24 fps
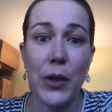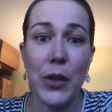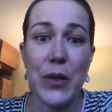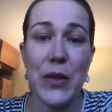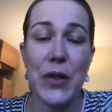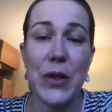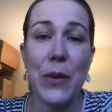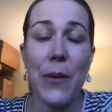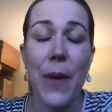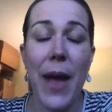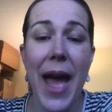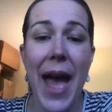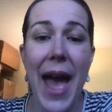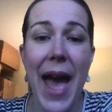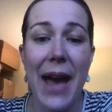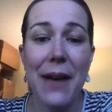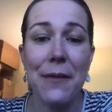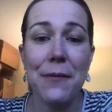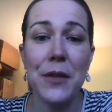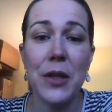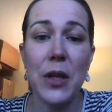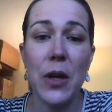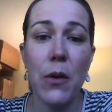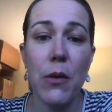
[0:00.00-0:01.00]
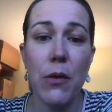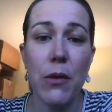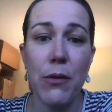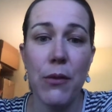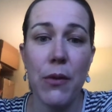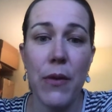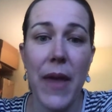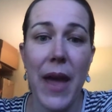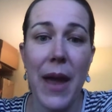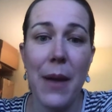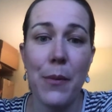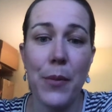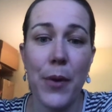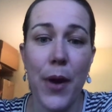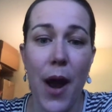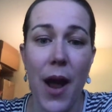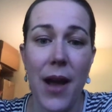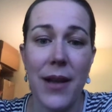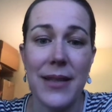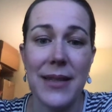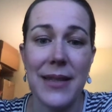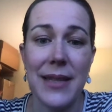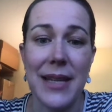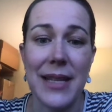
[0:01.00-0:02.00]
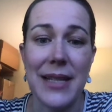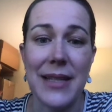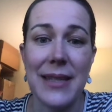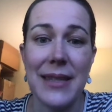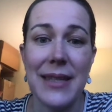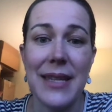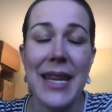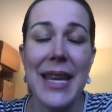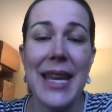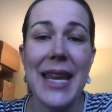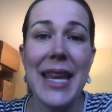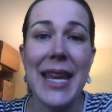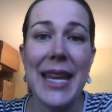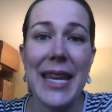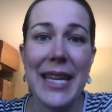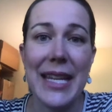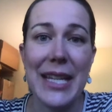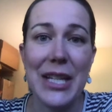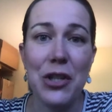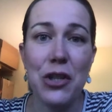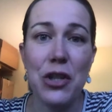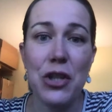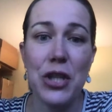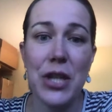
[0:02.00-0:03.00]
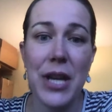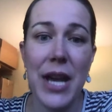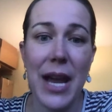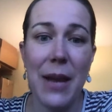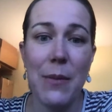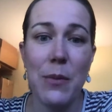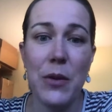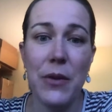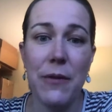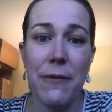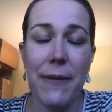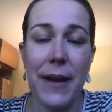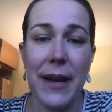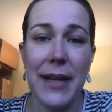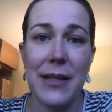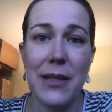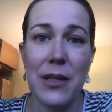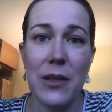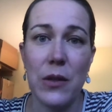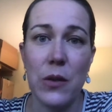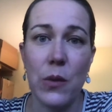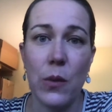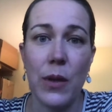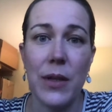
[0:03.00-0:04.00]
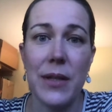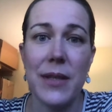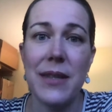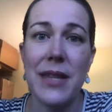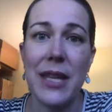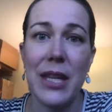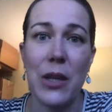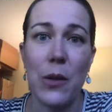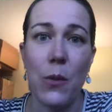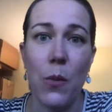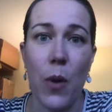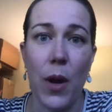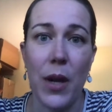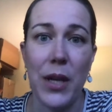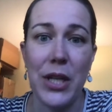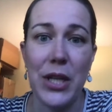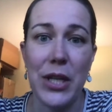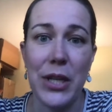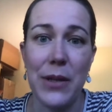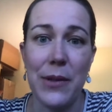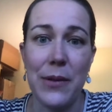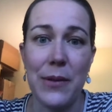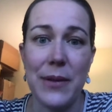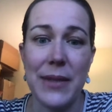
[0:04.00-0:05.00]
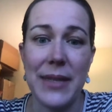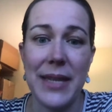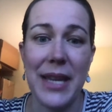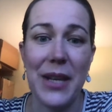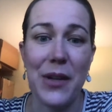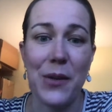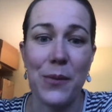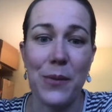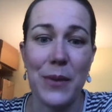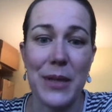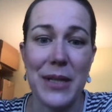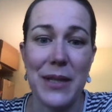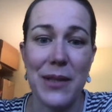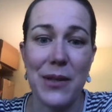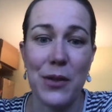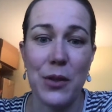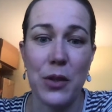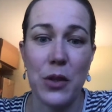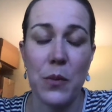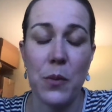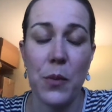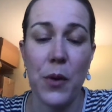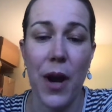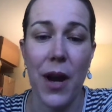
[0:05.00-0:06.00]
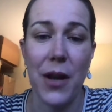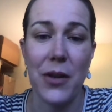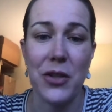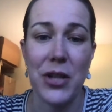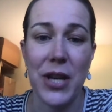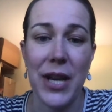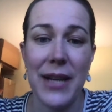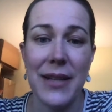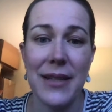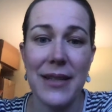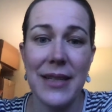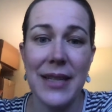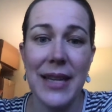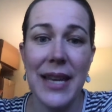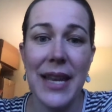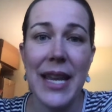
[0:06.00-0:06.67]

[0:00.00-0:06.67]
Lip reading: So you have to go through that process each time you find a source that you want to use in a research project.